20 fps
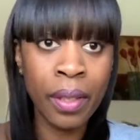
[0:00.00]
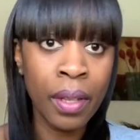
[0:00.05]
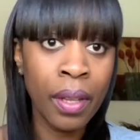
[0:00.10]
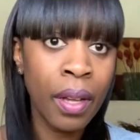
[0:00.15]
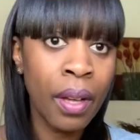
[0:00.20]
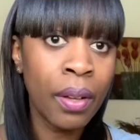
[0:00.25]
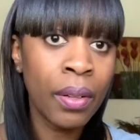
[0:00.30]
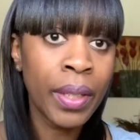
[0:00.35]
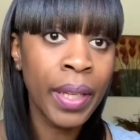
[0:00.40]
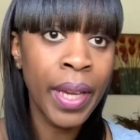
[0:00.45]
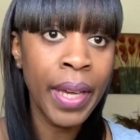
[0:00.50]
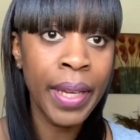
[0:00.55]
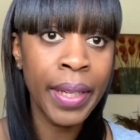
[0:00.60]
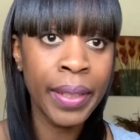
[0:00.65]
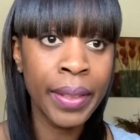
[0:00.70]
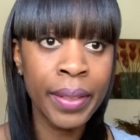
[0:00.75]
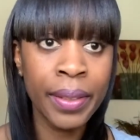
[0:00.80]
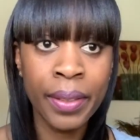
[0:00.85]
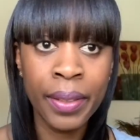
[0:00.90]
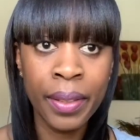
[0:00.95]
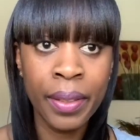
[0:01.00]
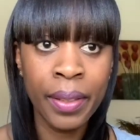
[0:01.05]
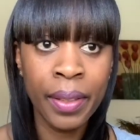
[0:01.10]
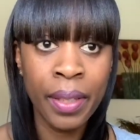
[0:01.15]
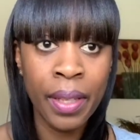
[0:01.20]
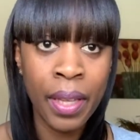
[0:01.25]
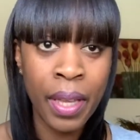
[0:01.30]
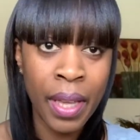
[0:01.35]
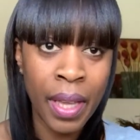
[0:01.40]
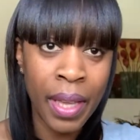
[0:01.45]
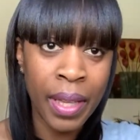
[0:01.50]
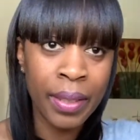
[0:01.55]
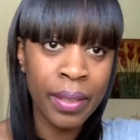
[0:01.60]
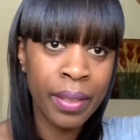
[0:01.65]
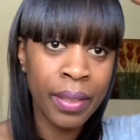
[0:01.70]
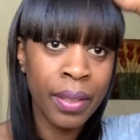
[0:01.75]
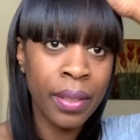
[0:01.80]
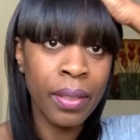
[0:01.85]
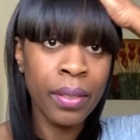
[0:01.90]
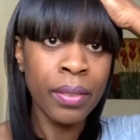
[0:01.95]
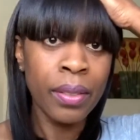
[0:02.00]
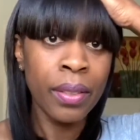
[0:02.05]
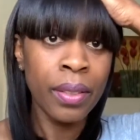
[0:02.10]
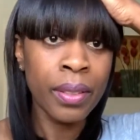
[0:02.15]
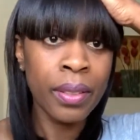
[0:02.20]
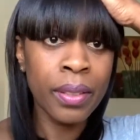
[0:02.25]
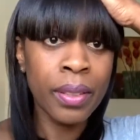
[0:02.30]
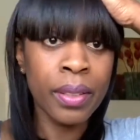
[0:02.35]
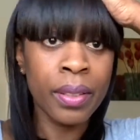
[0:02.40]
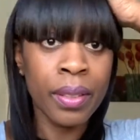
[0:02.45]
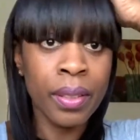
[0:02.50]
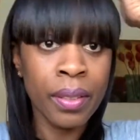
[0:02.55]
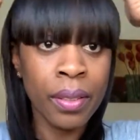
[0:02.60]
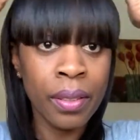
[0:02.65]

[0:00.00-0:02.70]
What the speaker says: Okay. It still looks,